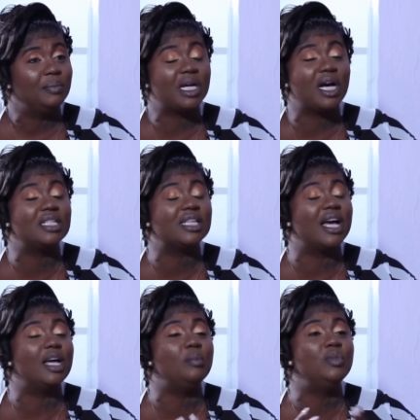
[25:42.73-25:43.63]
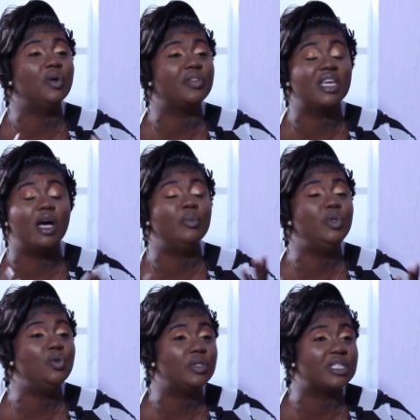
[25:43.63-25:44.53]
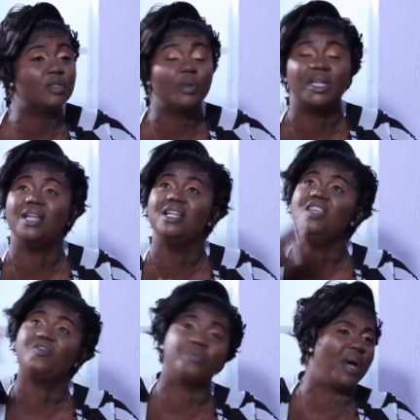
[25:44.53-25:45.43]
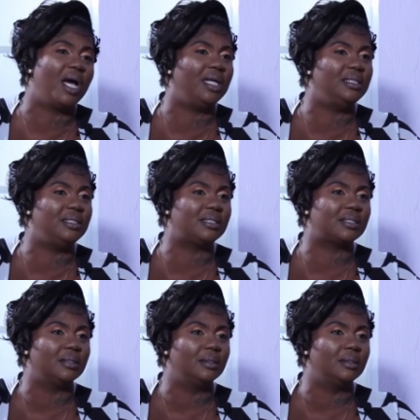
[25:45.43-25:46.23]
Because I am nothing, I'm useless. When I lift my hands,